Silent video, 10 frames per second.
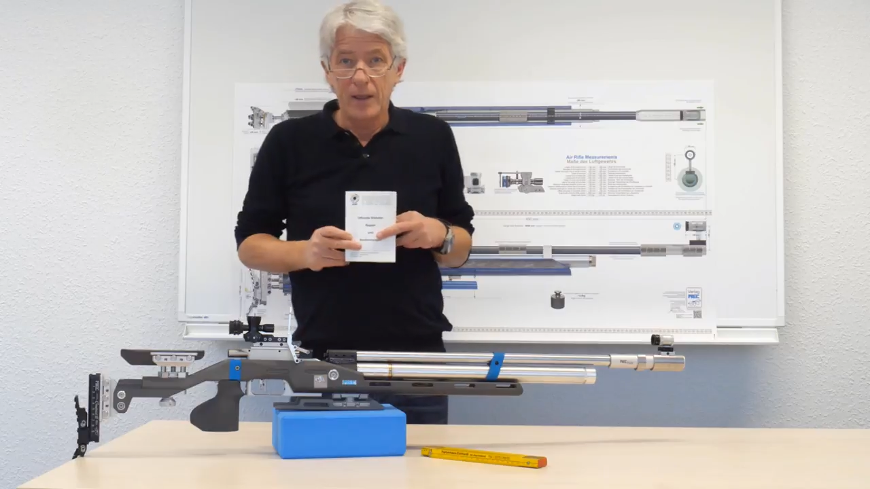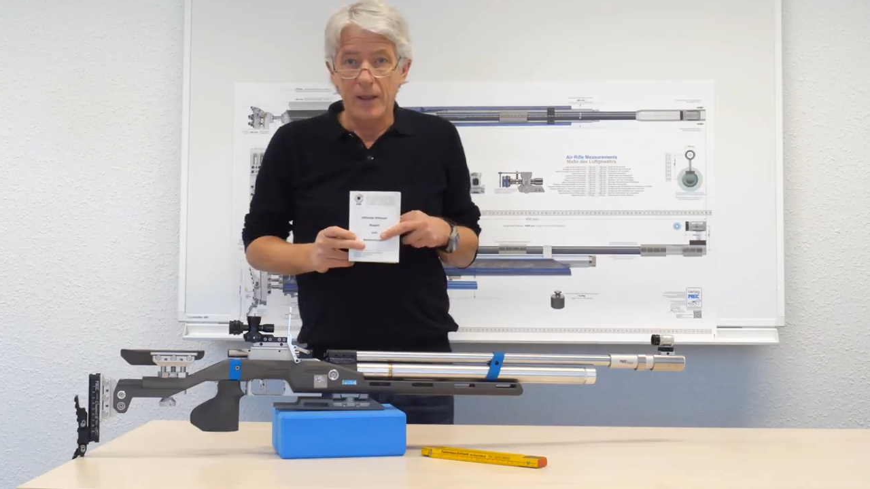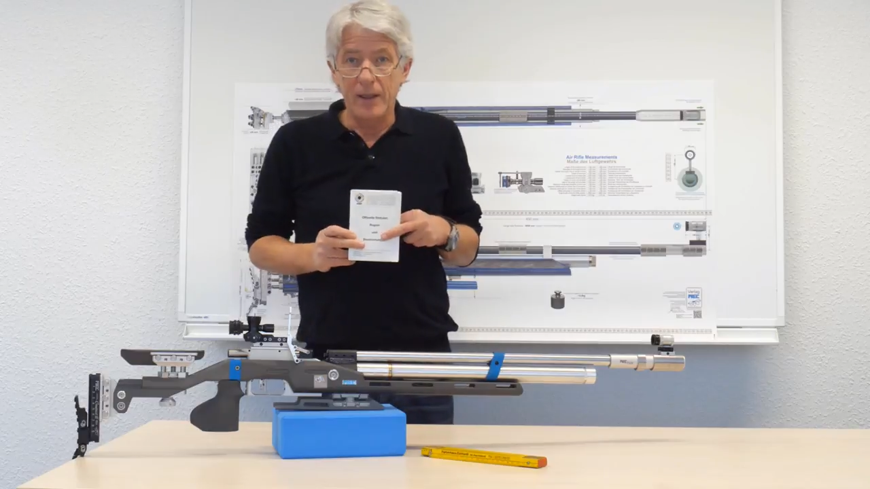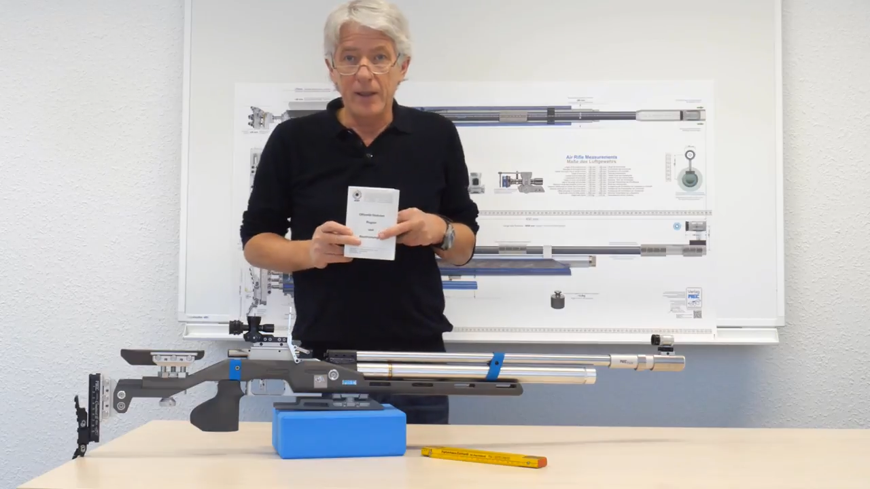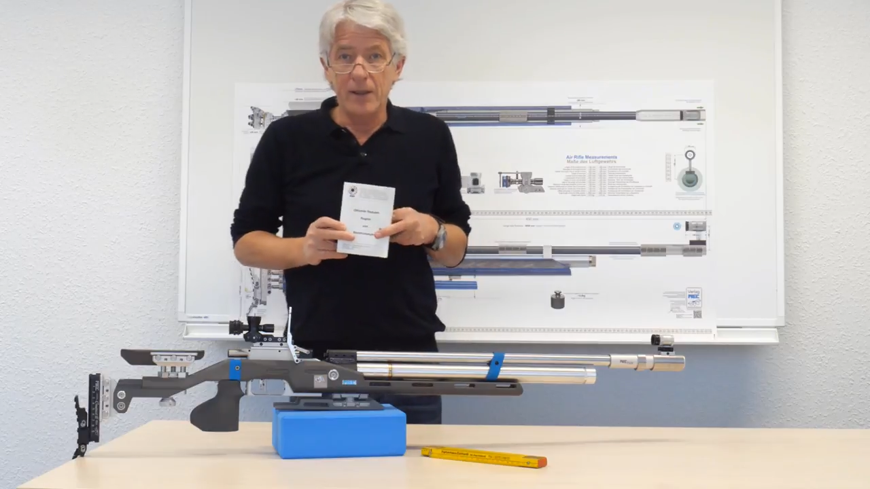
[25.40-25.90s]

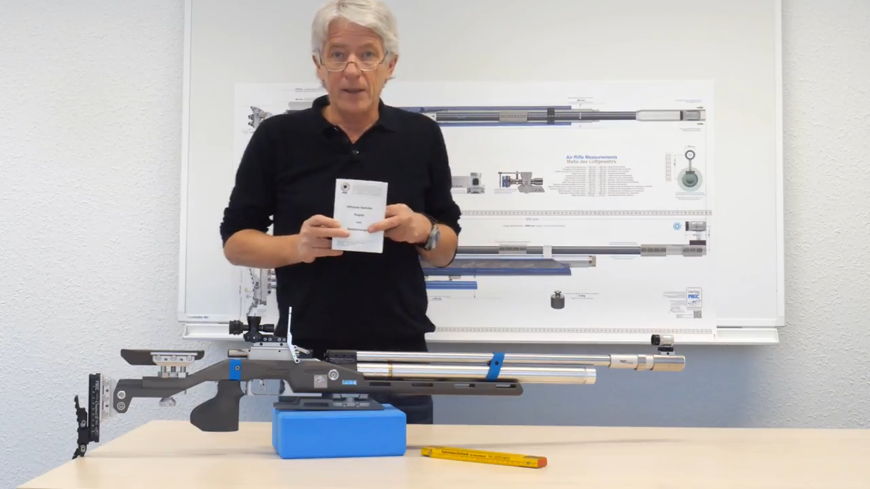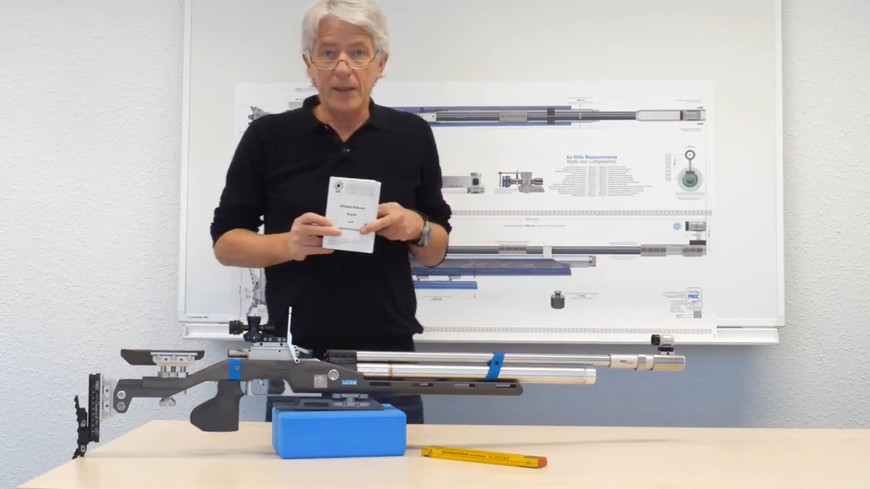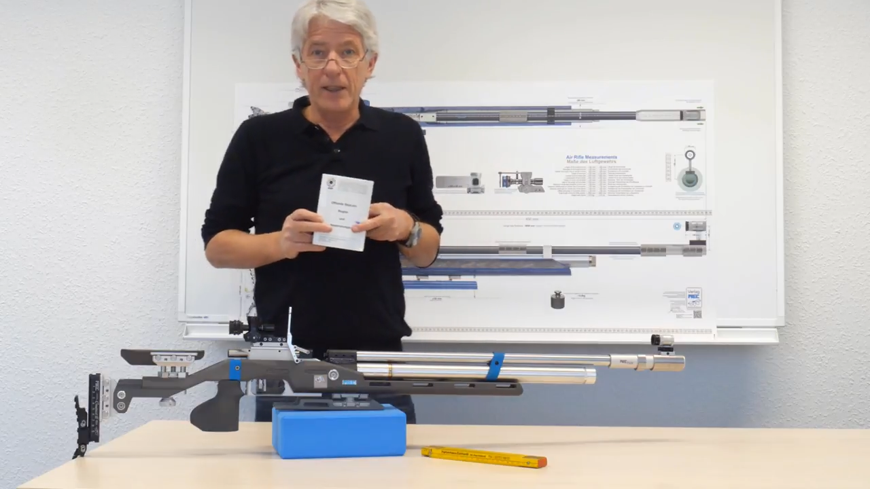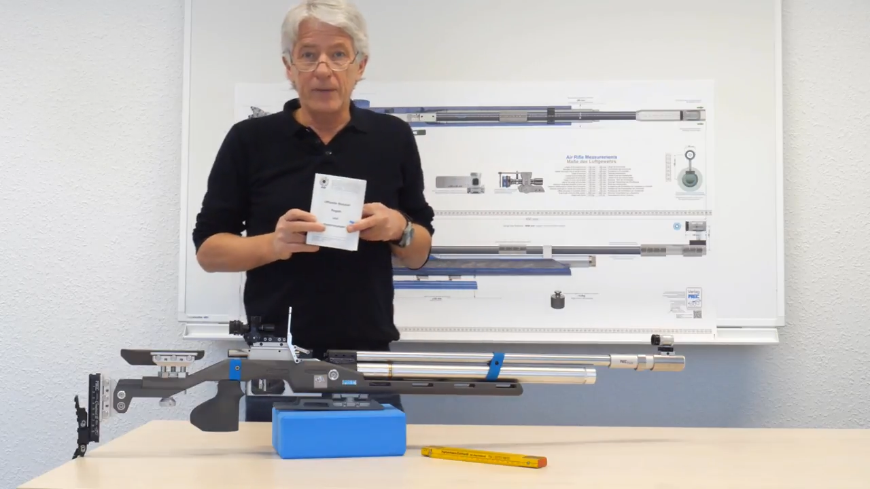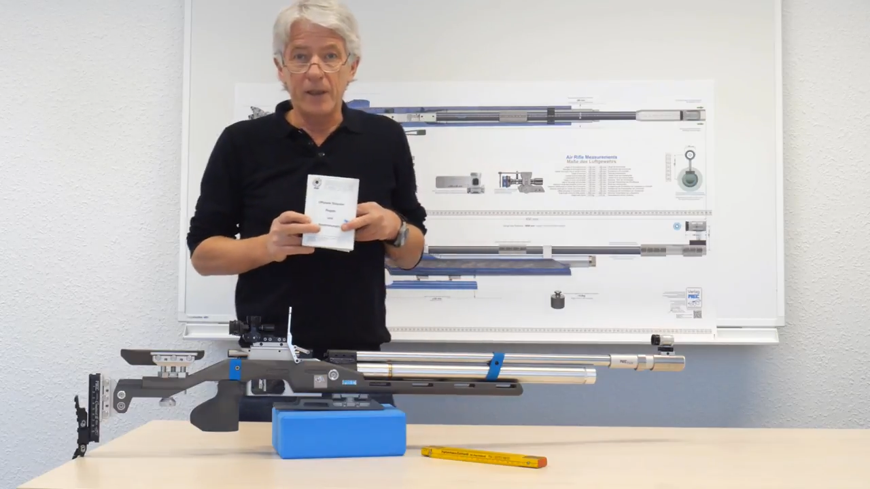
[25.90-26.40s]
Here I
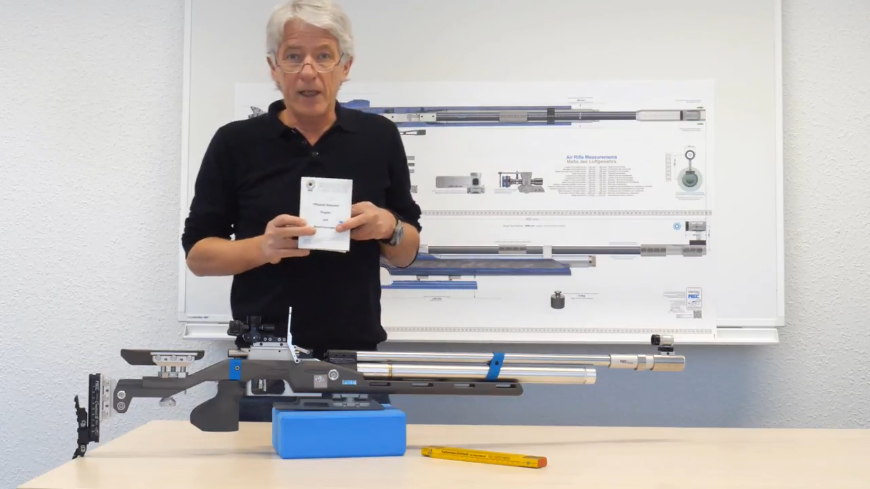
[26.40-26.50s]
have an